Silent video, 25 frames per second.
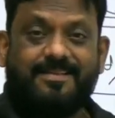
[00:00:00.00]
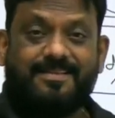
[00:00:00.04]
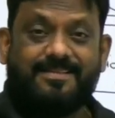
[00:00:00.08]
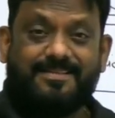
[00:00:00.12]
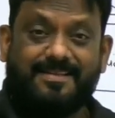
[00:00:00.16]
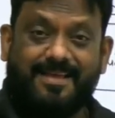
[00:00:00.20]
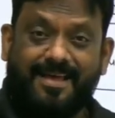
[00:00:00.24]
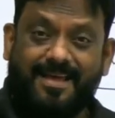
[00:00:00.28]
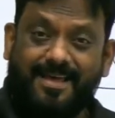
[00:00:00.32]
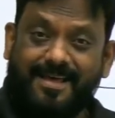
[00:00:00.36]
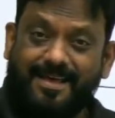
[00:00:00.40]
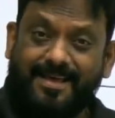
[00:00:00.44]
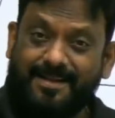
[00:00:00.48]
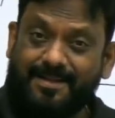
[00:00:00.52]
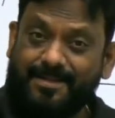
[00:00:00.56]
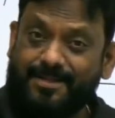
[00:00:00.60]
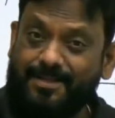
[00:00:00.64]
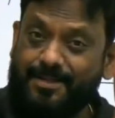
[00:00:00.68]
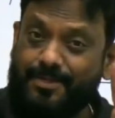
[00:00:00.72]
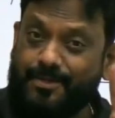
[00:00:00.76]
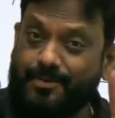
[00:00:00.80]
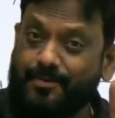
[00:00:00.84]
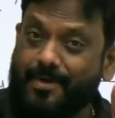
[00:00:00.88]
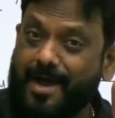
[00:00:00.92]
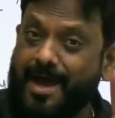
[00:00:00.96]
sir,
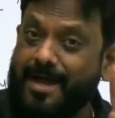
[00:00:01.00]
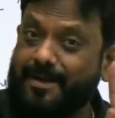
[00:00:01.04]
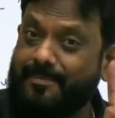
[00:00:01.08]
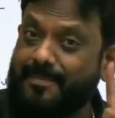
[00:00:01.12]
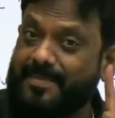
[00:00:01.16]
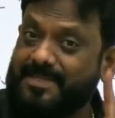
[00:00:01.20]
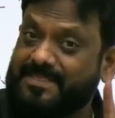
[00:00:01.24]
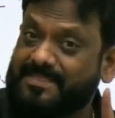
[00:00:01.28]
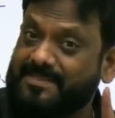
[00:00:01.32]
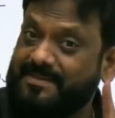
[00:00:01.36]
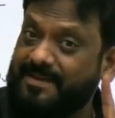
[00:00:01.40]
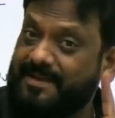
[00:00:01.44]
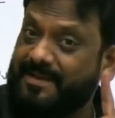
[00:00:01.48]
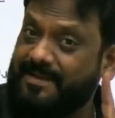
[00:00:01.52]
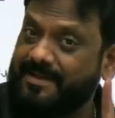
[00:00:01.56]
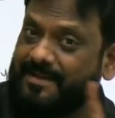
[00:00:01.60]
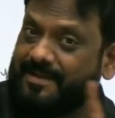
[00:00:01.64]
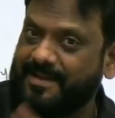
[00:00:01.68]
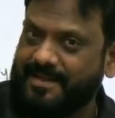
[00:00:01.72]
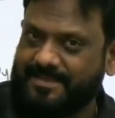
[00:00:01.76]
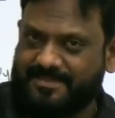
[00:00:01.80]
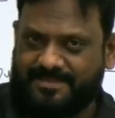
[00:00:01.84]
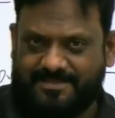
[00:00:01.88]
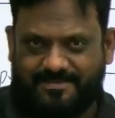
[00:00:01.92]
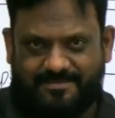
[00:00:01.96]
you are
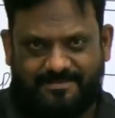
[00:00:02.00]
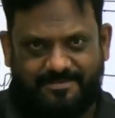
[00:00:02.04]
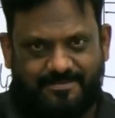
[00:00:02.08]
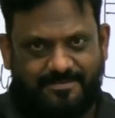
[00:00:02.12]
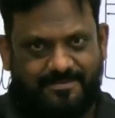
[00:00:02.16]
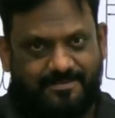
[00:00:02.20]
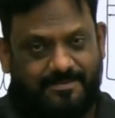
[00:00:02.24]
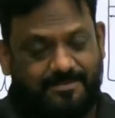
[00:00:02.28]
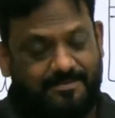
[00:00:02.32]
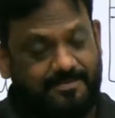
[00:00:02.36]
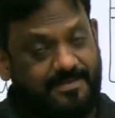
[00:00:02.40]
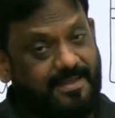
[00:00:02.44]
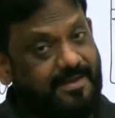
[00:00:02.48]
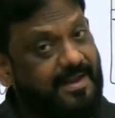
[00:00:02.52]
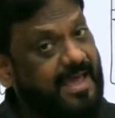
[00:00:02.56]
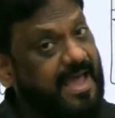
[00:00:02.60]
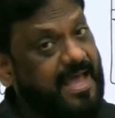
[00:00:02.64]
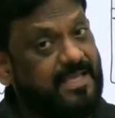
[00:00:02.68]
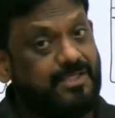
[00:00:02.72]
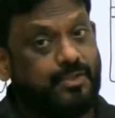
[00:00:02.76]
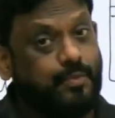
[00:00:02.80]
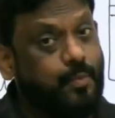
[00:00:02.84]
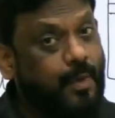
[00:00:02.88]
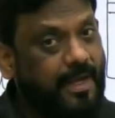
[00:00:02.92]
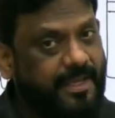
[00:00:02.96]
misleading us. Then I
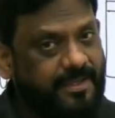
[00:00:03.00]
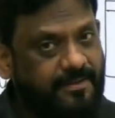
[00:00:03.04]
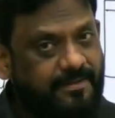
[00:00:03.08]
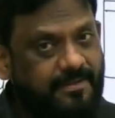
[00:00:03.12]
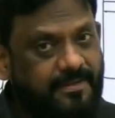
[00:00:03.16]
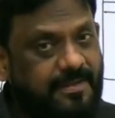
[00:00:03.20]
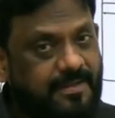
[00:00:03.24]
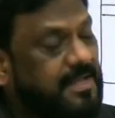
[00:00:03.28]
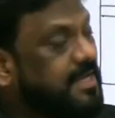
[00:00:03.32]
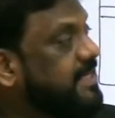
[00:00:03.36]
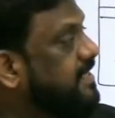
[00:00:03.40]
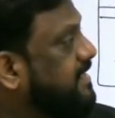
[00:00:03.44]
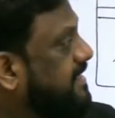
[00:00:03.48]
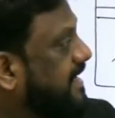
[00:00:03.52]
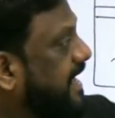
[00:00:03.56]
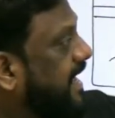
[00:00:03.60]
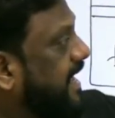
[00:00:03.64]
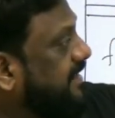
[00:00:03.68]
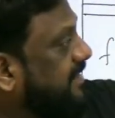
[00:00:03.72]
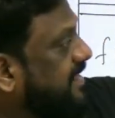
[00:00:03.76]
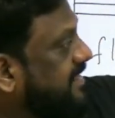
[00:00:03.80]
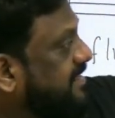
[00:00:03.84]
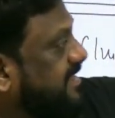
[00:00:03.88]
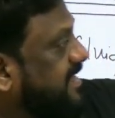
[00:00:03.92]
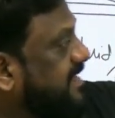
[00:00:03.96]
ask why.
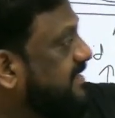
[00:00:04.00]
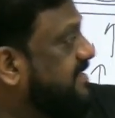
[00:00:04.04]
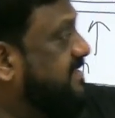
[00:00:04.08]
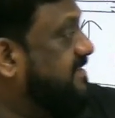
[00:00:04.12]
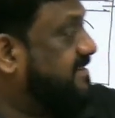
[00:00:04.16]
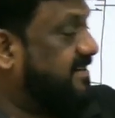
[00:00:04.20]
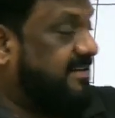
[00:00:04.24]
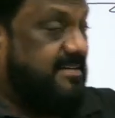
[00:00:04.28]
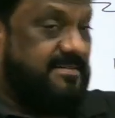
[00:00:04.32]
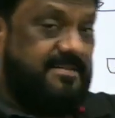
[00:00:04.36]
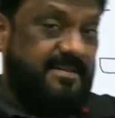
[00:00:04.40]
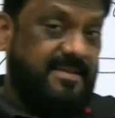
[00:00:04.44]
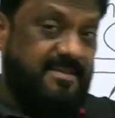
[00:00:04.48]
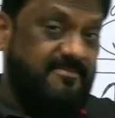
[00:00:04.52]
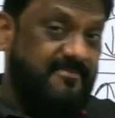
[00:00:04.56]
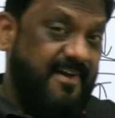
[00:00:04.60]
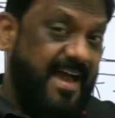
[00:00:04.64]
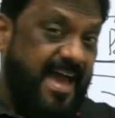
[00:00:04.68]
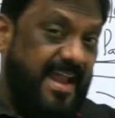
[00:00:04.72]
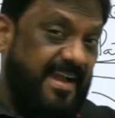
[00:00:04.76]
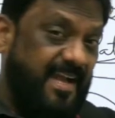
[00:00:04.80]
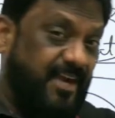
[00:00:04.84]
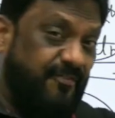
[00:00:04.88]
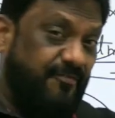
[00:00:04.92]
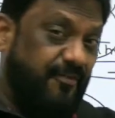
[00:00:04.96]
Sir, this is strictly
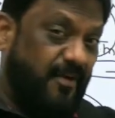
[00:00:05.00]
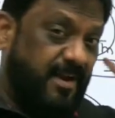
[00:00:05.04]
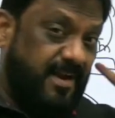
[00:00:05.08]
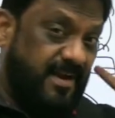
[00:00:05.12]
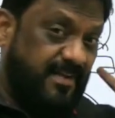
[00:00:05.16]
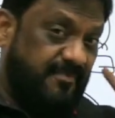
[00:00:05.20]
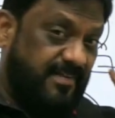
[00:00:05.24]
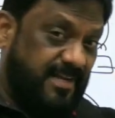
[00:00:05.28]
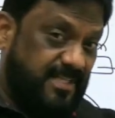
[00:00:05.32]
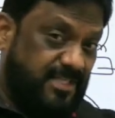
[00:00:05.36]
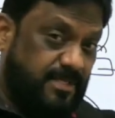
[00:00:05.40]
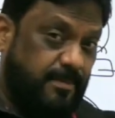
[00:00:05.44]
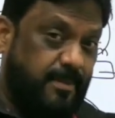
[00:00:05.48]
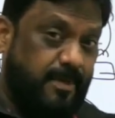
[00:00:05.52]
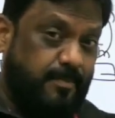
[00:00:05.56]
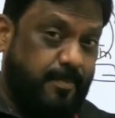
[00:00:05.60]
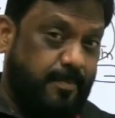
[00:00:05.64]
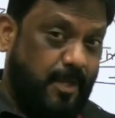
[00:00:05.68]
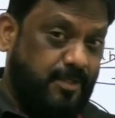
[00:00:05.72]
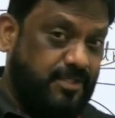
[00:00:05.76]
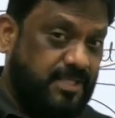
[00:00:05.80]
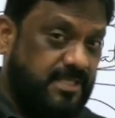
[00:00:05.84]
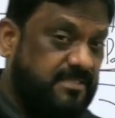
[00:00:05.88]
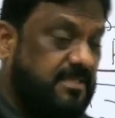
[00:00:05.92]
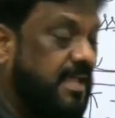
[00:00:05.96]
valid for reversible
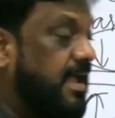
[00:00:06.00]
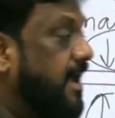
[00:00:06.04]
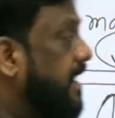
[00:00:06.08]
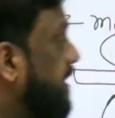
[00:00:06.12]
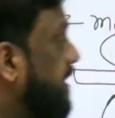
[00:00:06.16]
process.